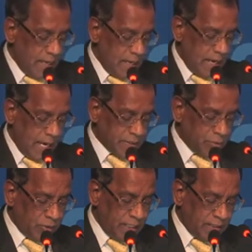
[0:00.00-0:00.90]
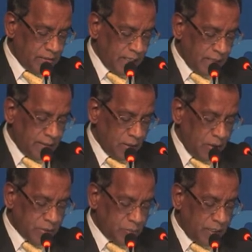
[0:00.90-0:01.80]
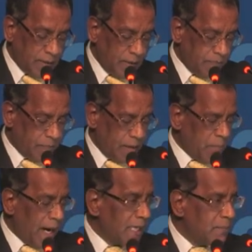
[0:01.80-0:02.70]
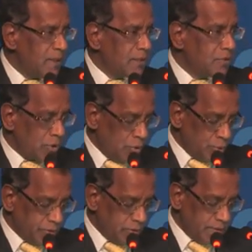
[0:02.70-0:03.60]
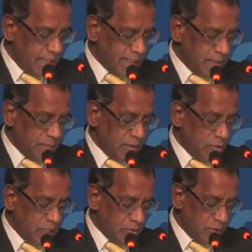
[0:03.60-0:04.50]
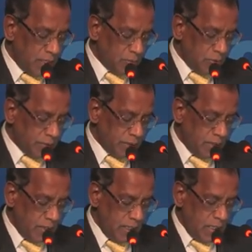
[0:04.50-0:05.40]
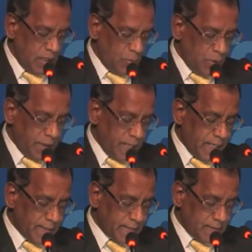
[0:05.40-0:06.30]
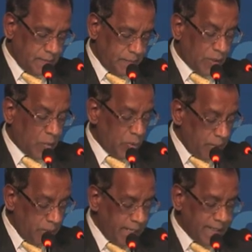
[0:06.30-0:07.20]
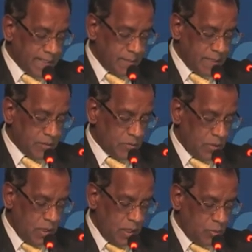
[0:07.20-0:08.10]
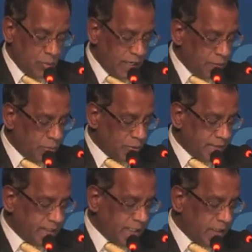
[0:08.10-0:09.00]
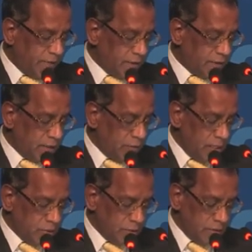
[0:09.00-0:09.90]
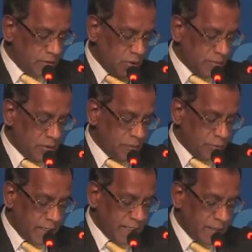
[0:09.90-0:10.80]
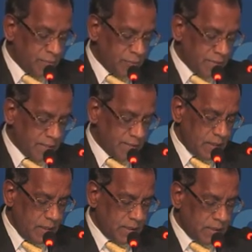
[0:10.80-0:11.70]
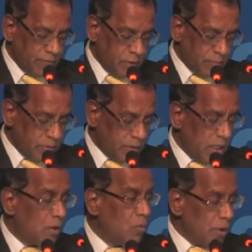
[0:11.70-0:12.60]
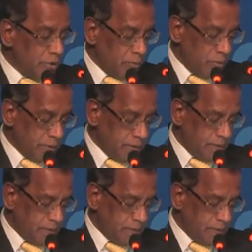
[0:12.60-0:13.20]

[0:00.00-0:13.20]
As not later than last week, my ministry hosted the SME Innovation Award, whereby SMEs which have brought significant innovation in terms of product and process development were rewarded.